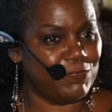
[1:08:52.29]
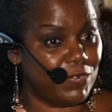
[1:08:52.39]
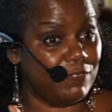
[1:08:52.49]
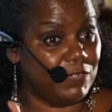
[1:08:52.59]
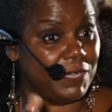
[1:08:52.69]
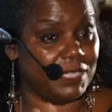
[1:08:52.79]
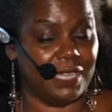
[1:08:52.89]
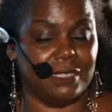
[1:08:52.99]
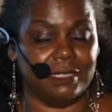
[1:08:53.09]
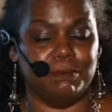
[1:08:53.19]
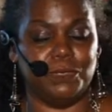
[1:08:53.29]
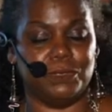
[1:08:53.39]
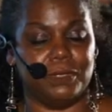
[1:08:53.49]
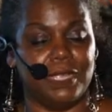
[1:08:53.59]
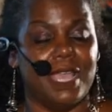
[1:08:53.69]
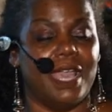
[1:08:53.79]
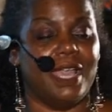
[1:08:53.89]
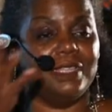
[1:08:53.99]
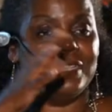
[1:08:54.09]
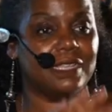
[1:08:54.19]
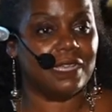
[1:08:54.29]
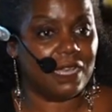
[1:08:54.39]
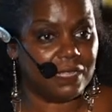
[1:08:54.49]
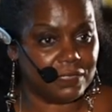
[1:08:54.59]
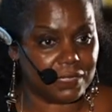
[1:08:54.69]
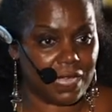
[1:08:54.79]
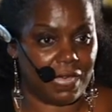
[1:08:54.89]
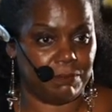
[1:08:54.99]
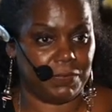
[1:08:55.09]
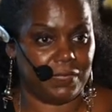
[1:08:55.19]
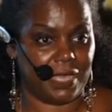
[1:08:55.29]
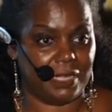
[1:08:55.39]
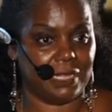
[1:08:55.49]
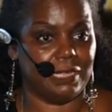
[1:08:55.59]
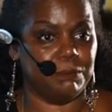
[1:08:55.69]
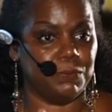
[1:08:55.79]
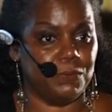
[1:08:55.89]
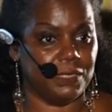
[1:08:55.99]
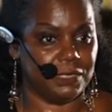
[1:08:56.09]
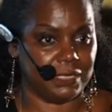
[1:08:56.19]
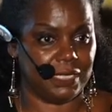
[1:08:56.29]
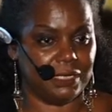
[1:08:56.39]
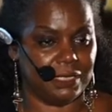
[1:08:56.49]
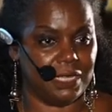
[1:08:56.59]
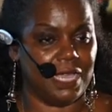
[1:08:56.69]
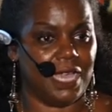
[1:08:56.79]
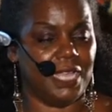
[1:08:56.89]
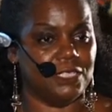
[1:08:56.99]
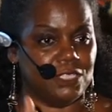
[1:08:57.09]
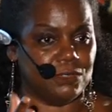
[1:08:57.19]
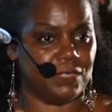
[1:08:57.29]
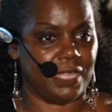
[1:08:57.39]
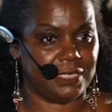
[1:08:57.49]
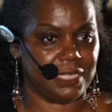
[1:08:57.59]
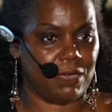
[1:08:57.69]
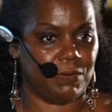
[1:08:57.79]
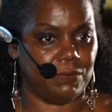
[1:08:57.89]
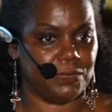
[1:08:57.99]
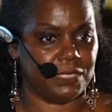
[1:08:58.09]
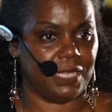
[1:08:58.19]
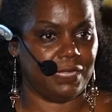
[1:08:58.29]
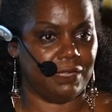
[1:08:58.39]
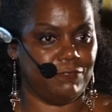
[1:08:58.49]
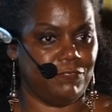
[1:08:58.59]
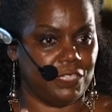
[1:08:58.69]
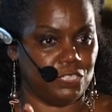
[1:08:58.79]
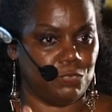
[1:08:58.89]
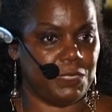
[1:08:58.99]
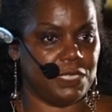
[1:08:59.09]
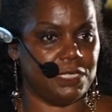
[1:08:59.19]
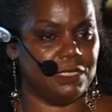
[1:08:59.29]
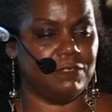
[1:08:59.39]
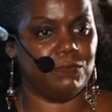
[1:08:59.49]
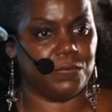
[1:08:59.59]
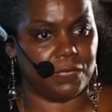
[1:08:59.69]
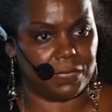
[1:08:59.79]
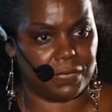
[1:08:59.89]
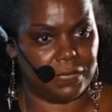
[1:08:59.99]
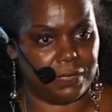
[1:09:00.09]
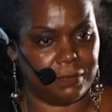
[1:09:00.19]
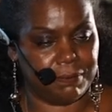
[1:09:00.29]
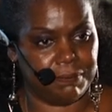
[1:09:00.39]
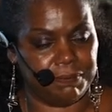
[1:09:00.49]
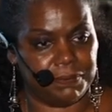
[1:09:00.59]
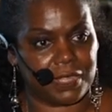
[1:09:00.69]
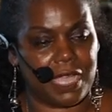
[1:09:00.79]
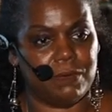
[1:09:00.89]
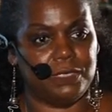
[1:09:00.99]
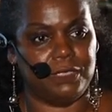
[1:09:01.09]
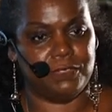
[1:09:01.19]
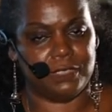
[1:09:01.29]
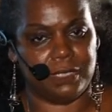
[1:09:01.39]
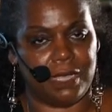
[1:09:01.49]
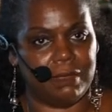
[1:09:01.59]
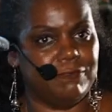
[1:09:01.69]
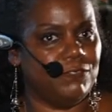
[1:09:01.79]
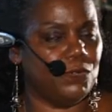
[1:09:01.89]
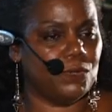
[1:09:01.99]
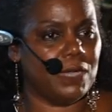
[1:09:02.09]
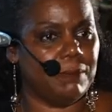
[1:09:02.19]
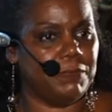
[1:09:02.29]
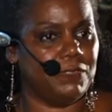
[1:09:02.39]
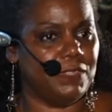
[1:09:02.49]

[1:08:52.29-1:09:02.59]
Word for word: before everybody had a computer, and then color copy that and print it. And so that's how I was getting finished pieces of work. I would even um, photocopy